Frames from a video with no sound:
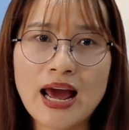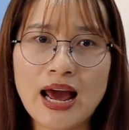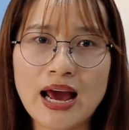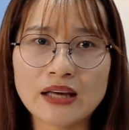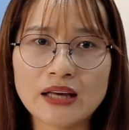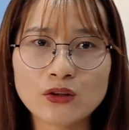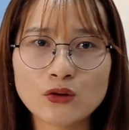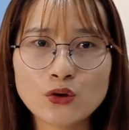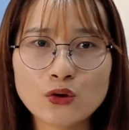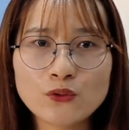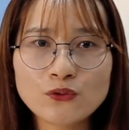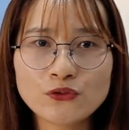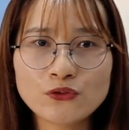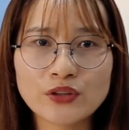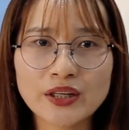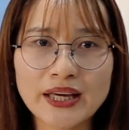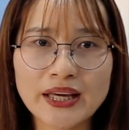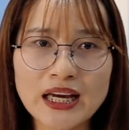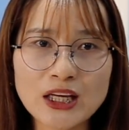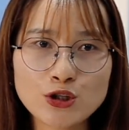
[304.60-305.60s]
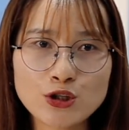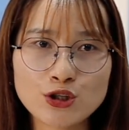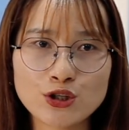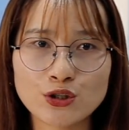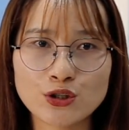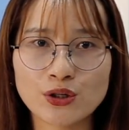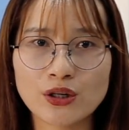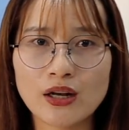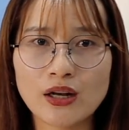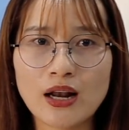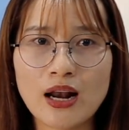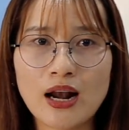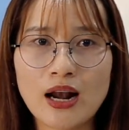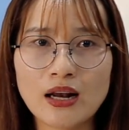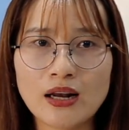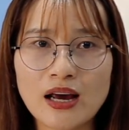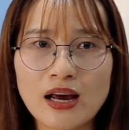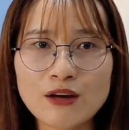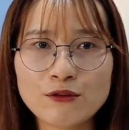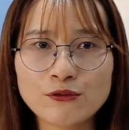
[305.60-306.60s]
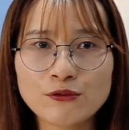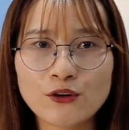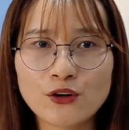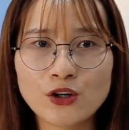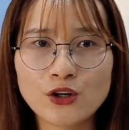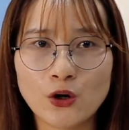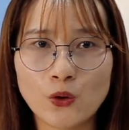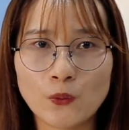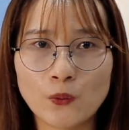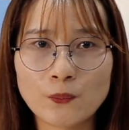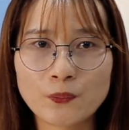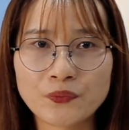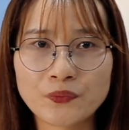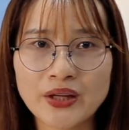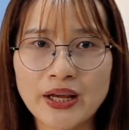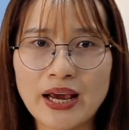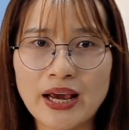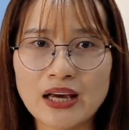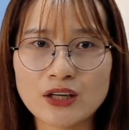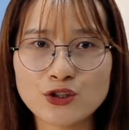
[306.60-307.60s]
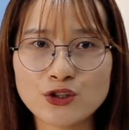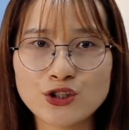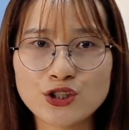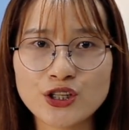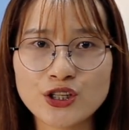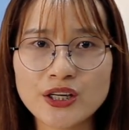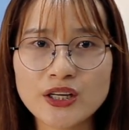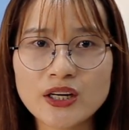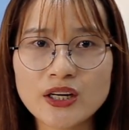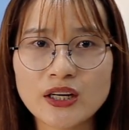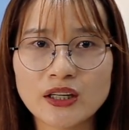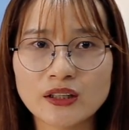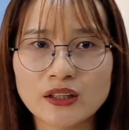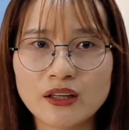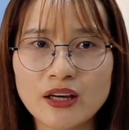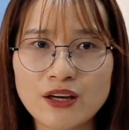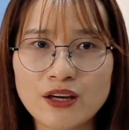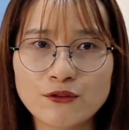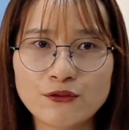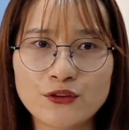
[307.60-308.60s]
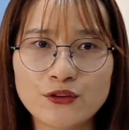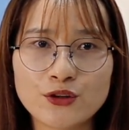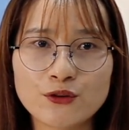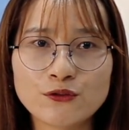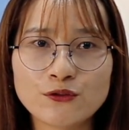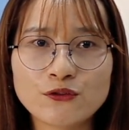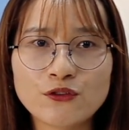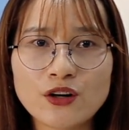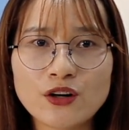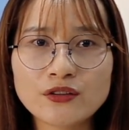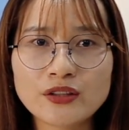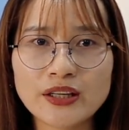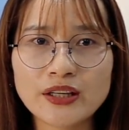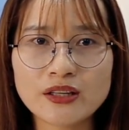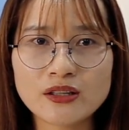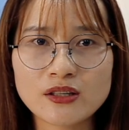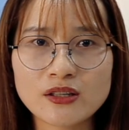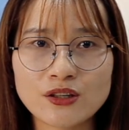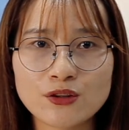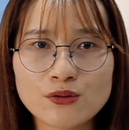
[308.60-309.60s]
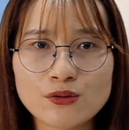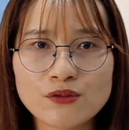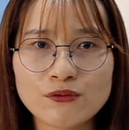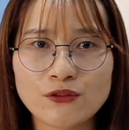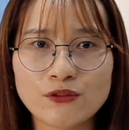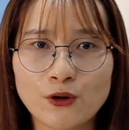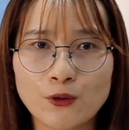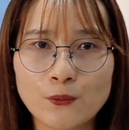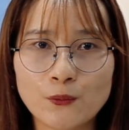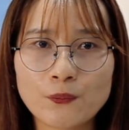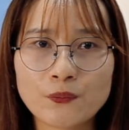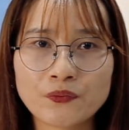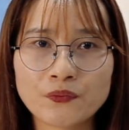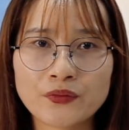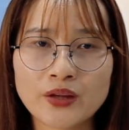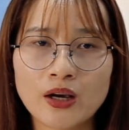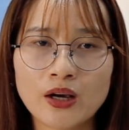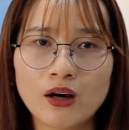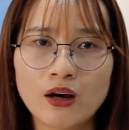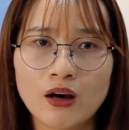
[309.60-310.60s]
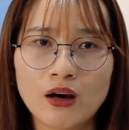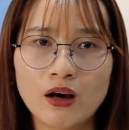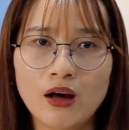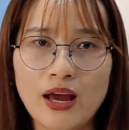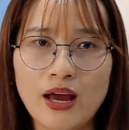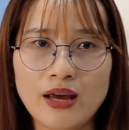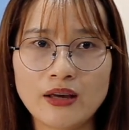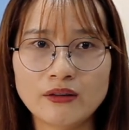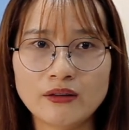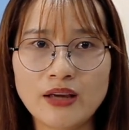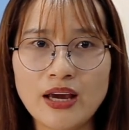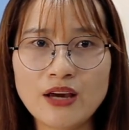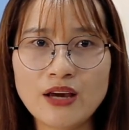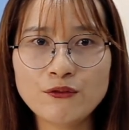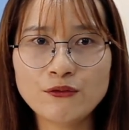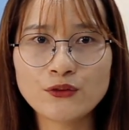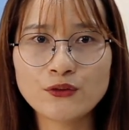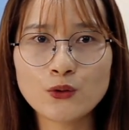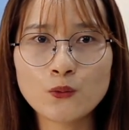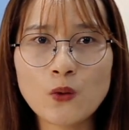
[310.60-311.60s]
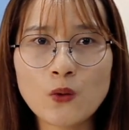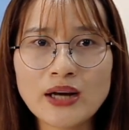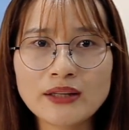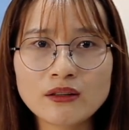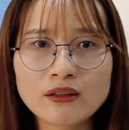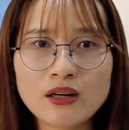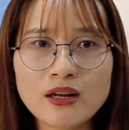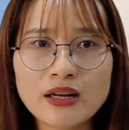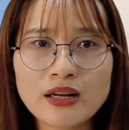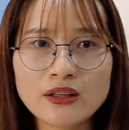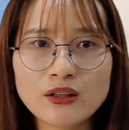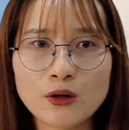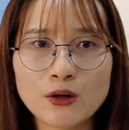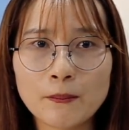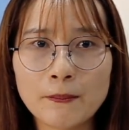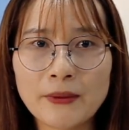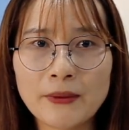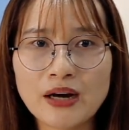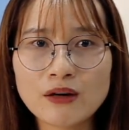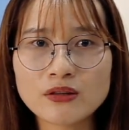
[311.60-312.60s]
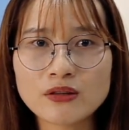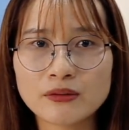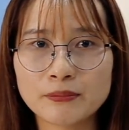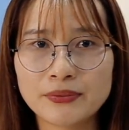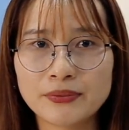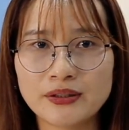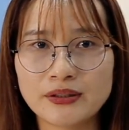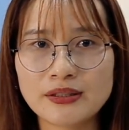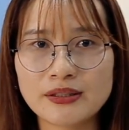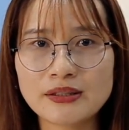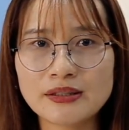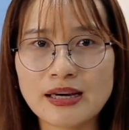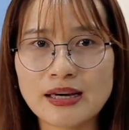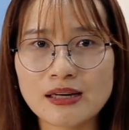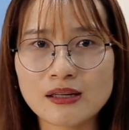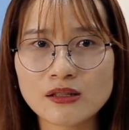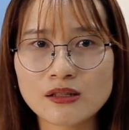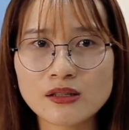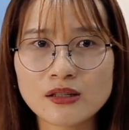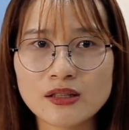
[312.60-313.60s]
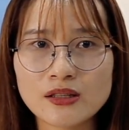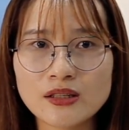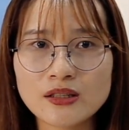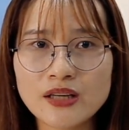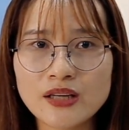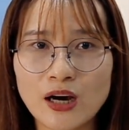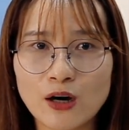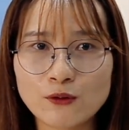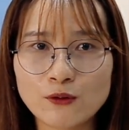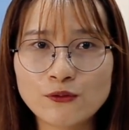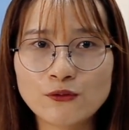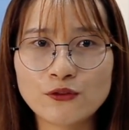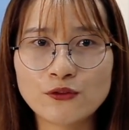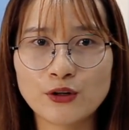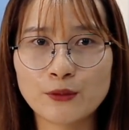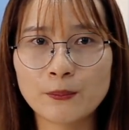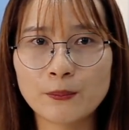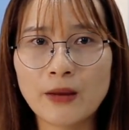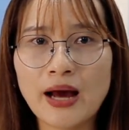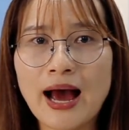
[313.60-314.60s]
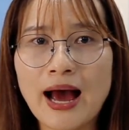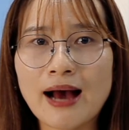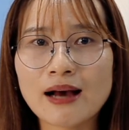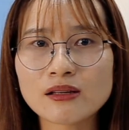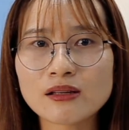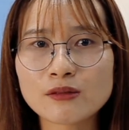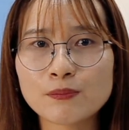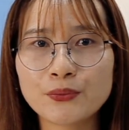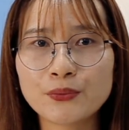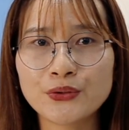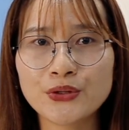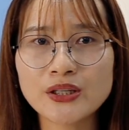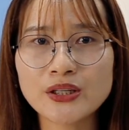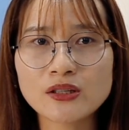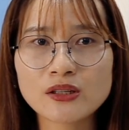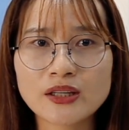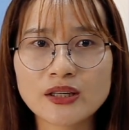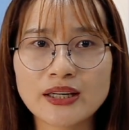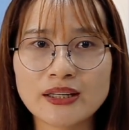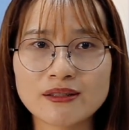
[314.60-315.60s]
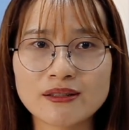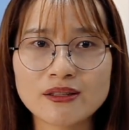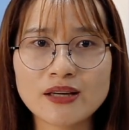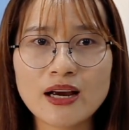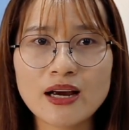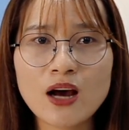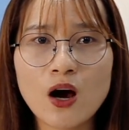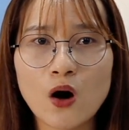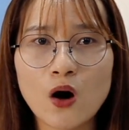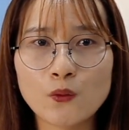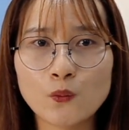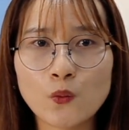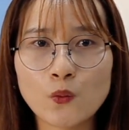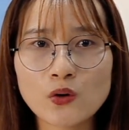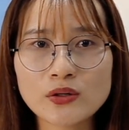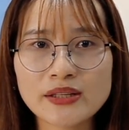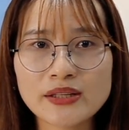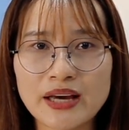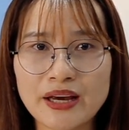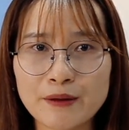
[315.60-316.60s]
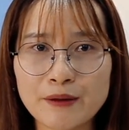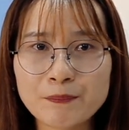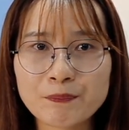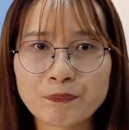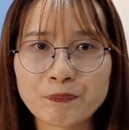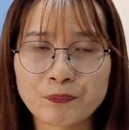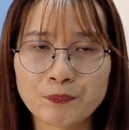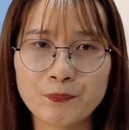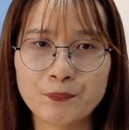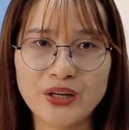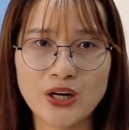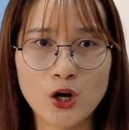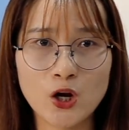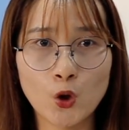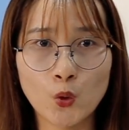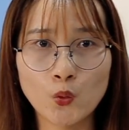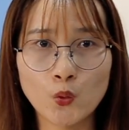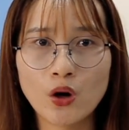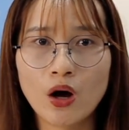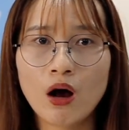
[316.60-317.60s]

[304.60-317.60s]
And don't forget to like, follow, and share if you found this useful. And if you want to learn about the products details from us, please contact on WhatsApp below.